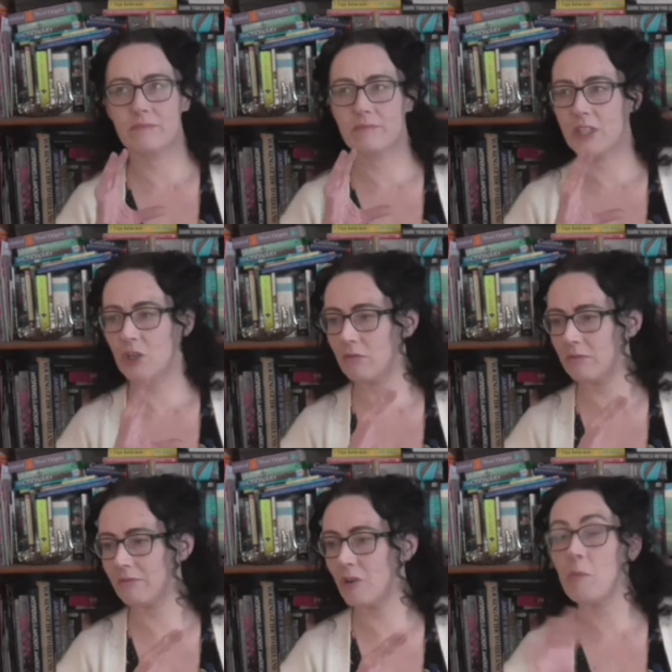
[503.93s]

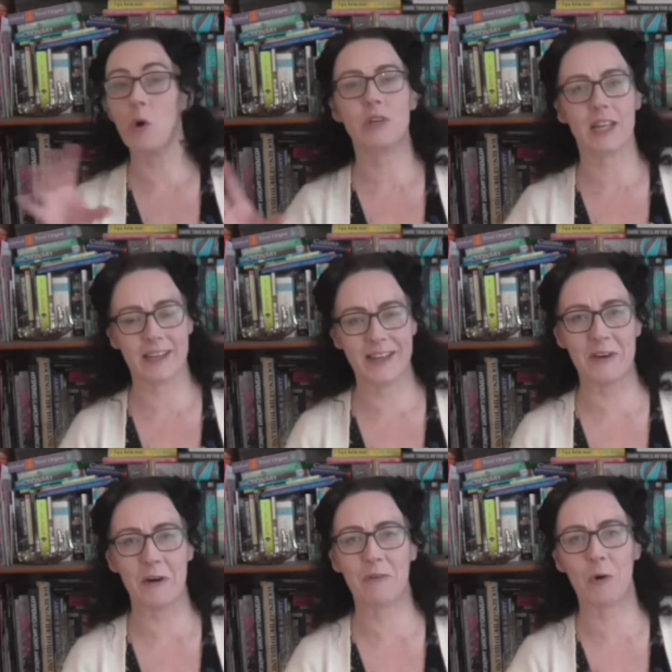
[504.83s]
remotely,
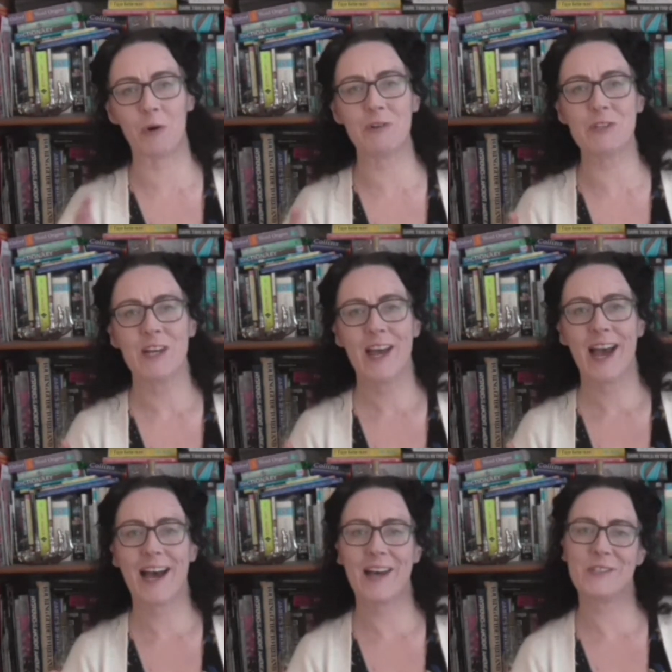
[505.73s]
of course.
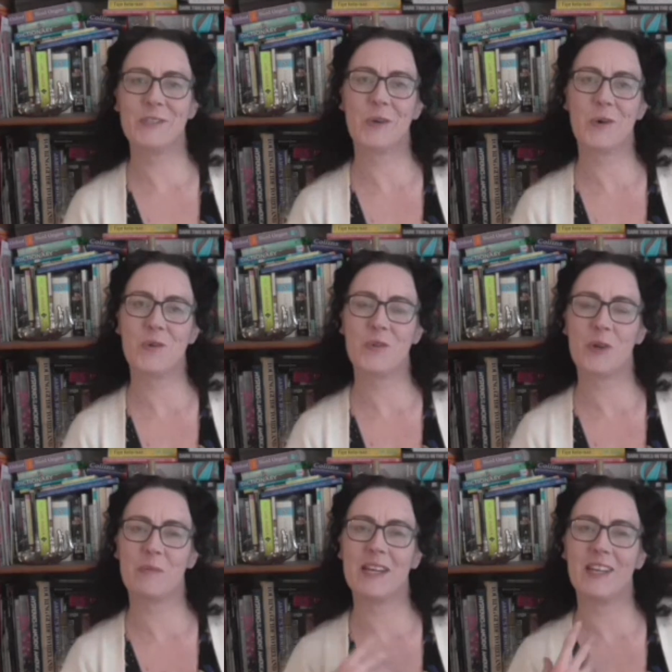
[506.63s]
So
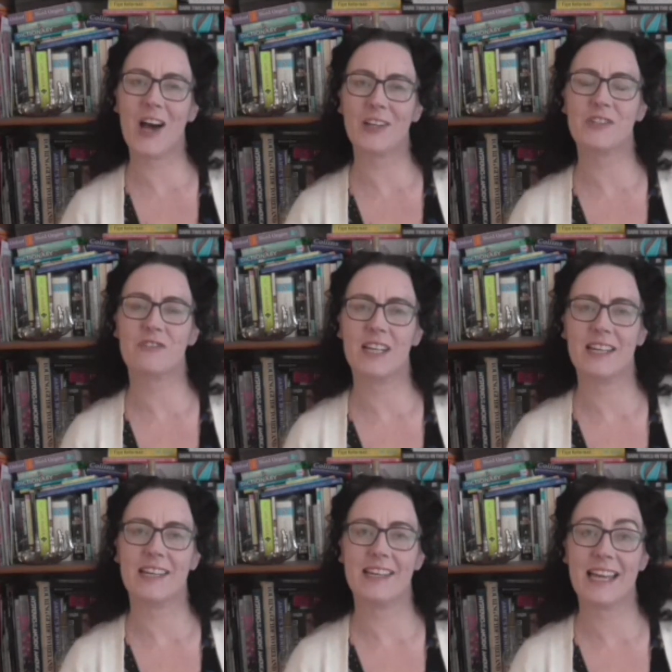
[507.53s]
there'll be lots of
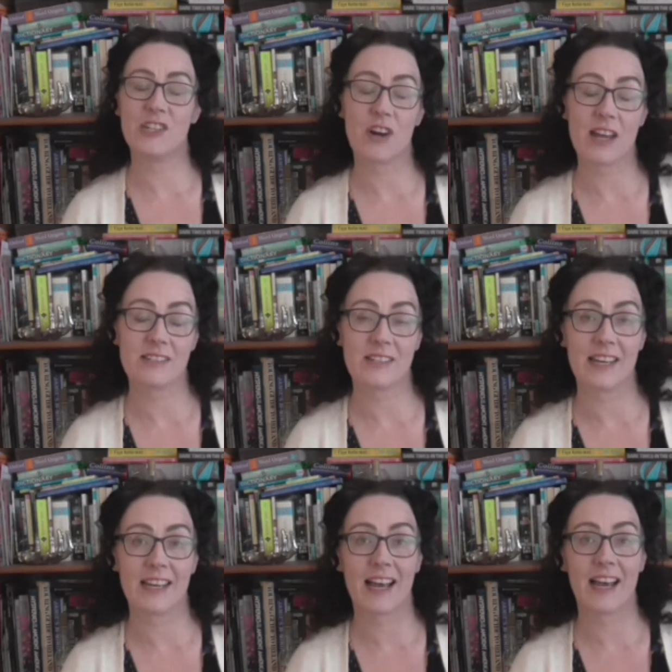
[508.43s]
really
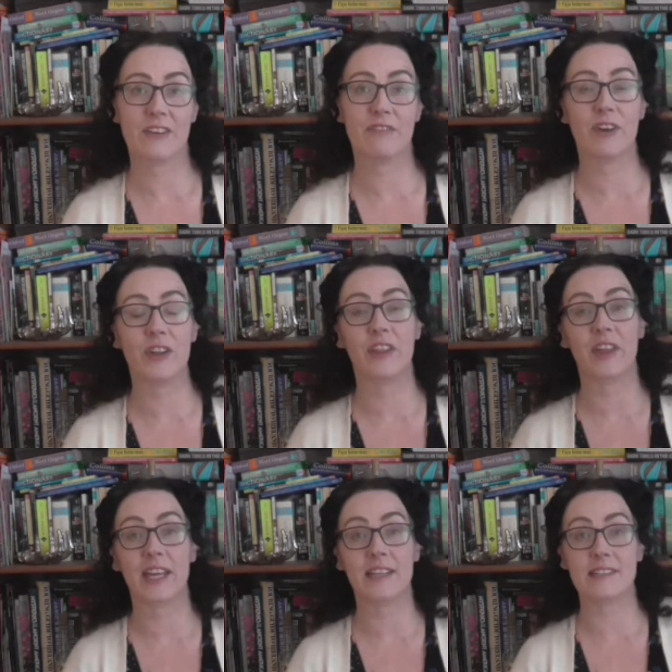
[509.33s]
interesting and fun
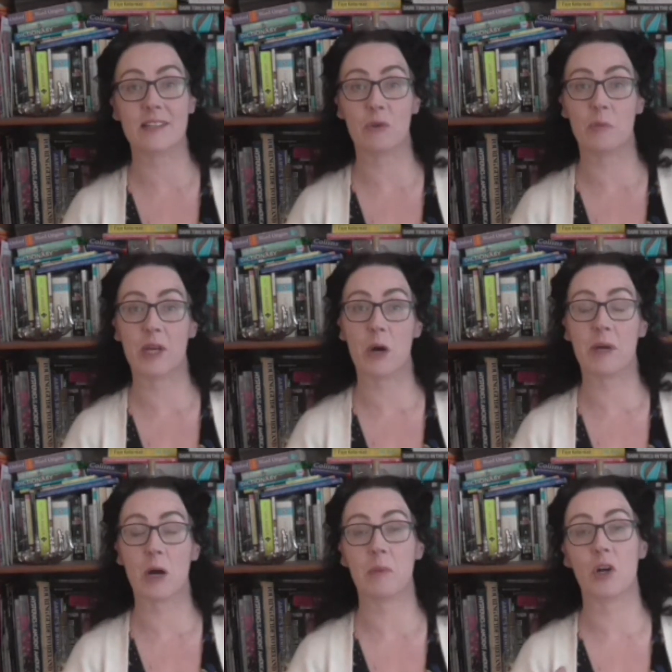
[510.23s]
things that will be
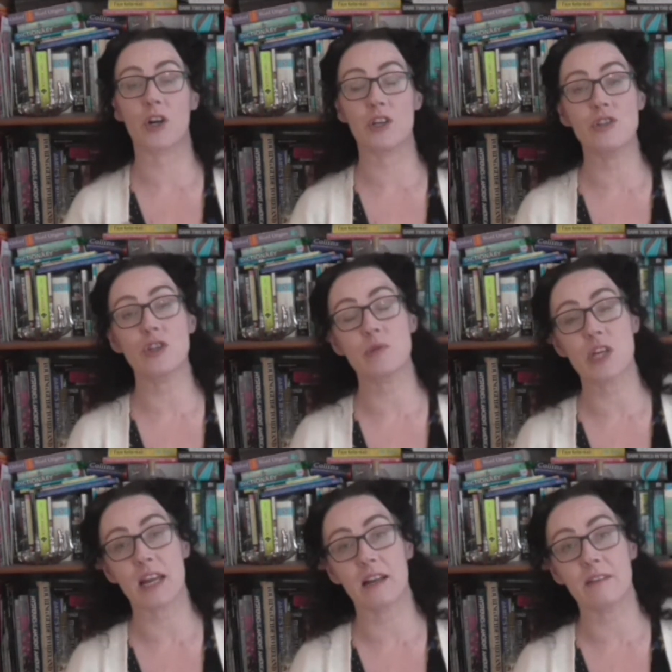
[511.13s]
coming up on our YouTube
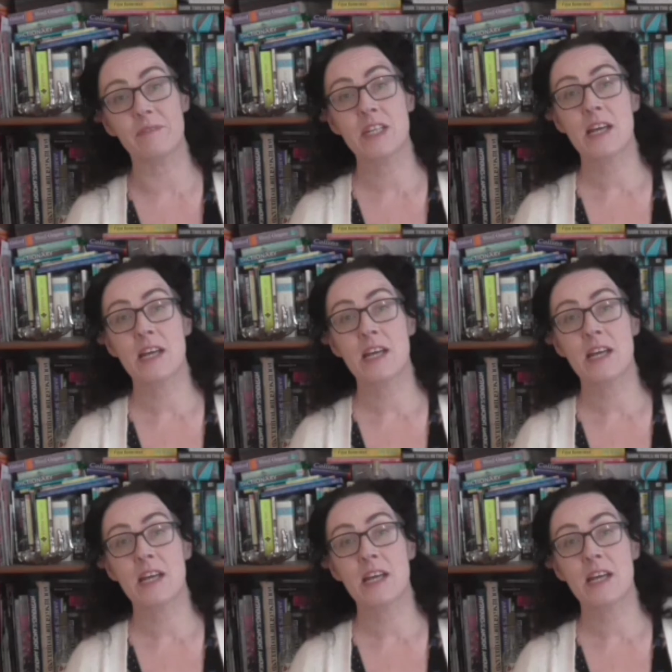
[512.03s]
channel.